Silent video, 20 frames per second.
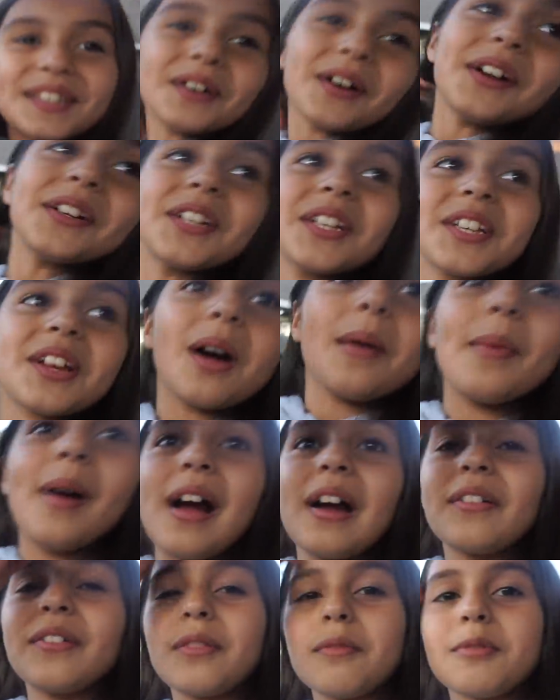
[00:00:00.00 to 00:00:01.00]
so I just got
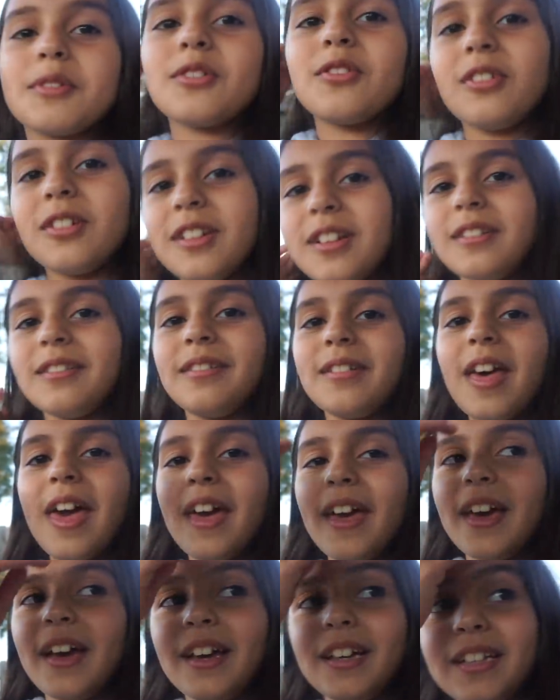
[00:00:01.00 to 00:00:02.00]
back from school
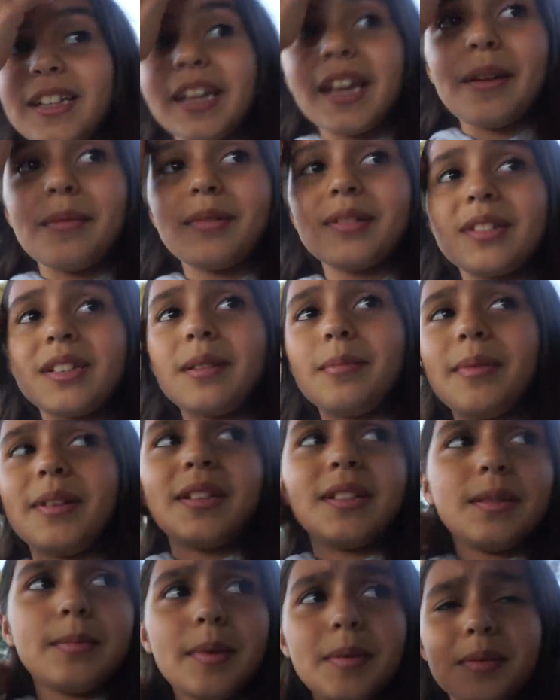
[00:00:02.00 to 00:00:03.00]
and I came outside
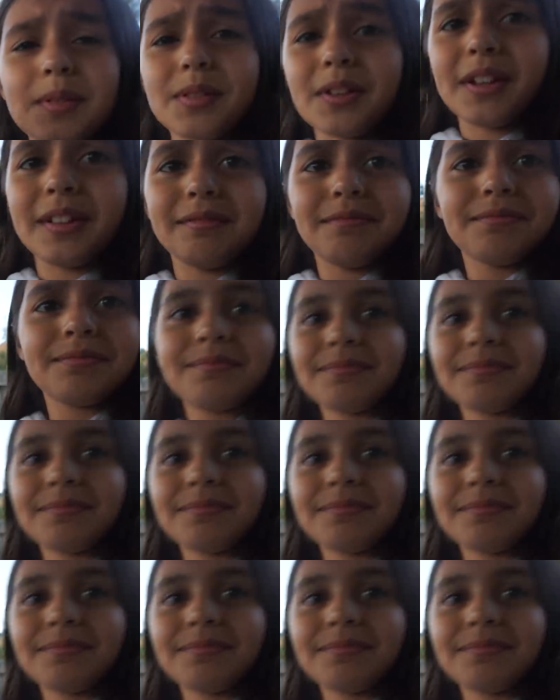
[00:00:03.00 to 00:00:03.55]
because the baby's crying.